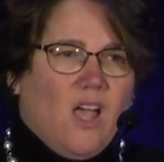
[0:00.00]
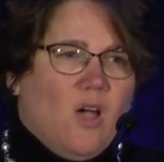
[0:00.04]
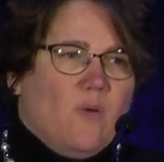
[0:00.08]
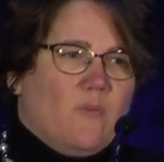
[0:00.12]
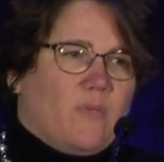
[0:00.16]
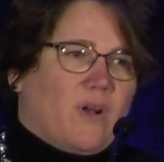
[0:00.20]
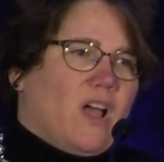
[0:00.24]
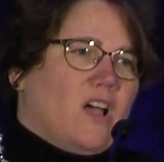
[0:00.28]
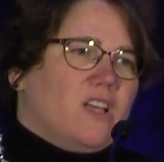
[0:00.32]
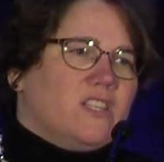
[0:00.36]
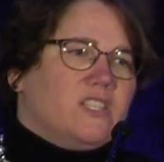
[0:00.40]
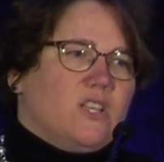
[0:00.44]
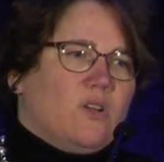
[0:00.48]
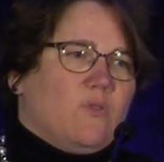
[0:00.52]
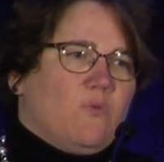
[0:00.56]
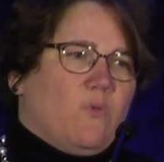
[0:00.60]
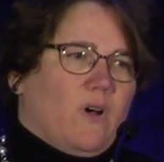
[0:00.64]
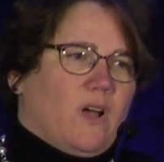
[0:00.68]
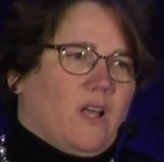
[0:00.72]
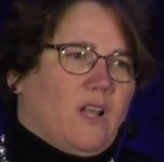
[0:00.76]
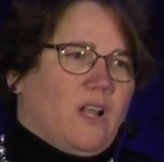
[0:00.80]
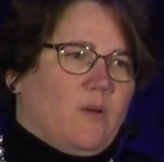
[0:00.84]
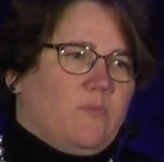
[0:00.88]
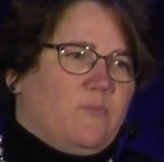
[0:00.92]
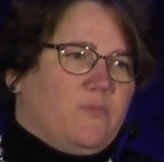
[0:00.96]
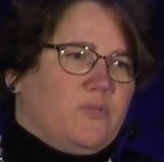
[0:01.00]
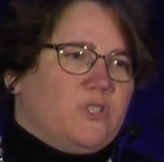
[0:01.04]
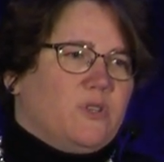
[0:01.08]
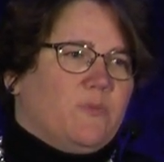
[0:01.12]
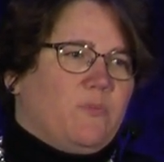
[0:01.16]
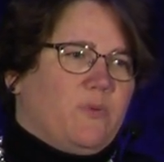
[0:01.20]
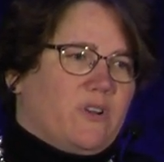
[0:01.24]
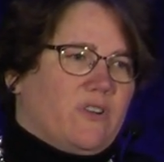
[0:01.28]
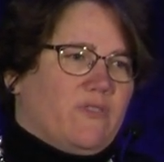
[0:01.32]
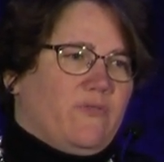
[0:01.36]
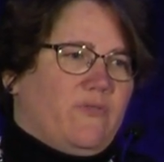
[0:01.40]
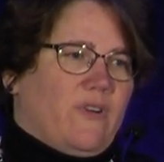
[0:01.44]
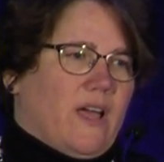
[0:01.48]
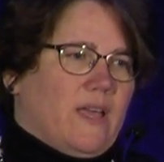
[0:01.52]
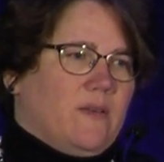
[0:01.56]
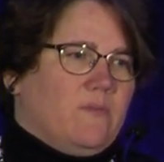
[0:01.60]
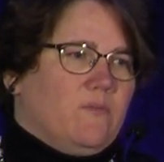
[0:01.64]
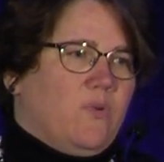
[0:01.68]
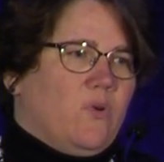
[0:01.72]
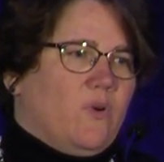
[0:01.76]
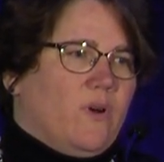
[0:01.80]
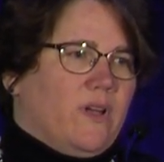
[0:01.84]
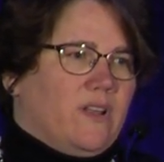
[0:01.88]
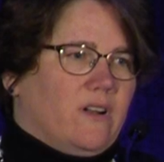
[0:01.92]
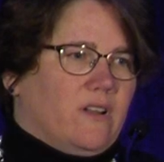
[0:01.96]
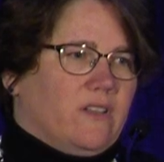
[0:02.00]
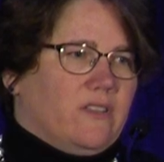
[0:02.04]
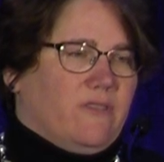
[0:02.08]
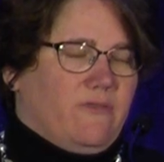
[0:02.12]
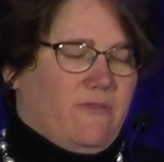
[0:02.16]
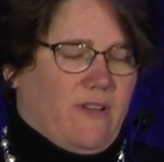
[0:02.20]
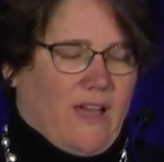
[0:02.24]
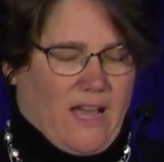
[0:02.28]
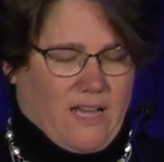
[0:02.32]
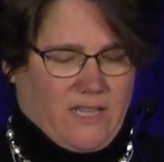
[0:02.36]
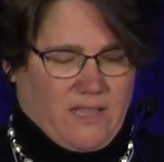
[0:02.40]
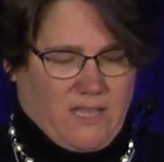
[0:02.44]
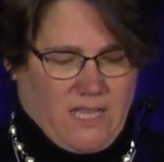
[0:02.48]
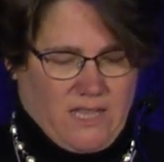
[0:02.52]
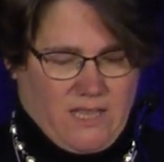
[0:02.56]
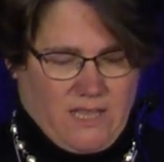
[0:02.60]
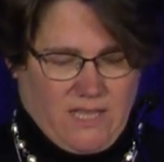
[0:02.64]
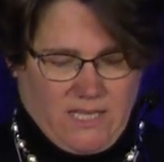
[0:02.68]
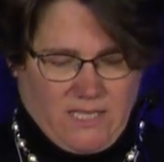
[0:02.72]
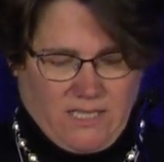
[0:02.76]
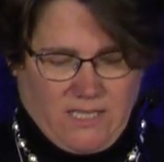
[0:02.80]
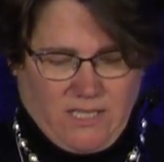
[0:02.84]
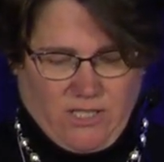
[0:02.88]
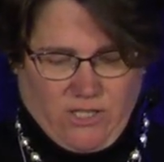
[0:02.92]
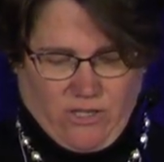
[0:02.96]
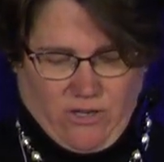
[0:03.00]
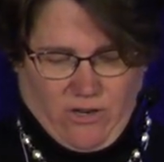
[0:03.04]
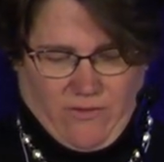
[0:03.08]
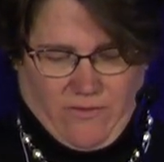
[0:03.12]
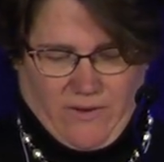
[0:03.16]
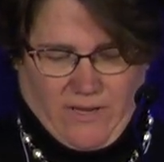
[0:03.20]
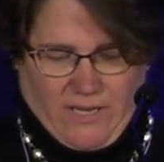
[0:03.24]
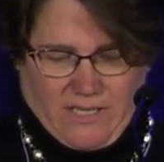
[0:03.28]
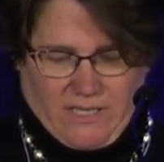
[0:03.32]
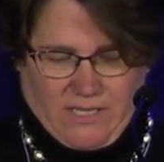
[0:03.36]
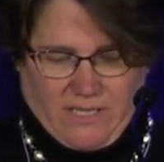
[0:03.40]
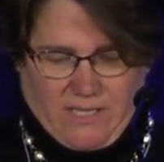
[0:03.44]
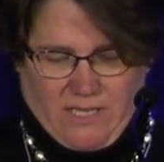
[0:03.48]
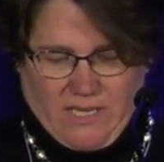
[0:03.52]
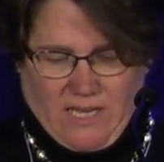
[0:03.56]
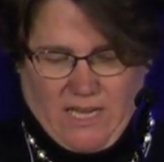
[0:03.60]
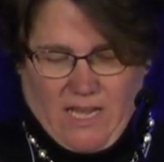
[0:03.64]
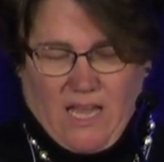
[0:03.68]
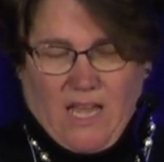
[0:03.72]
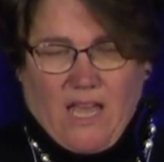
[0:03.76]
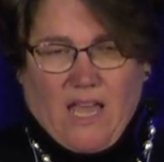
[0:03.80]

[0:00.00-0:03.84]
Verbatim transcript: But I also want to put a fine point on the fact that this service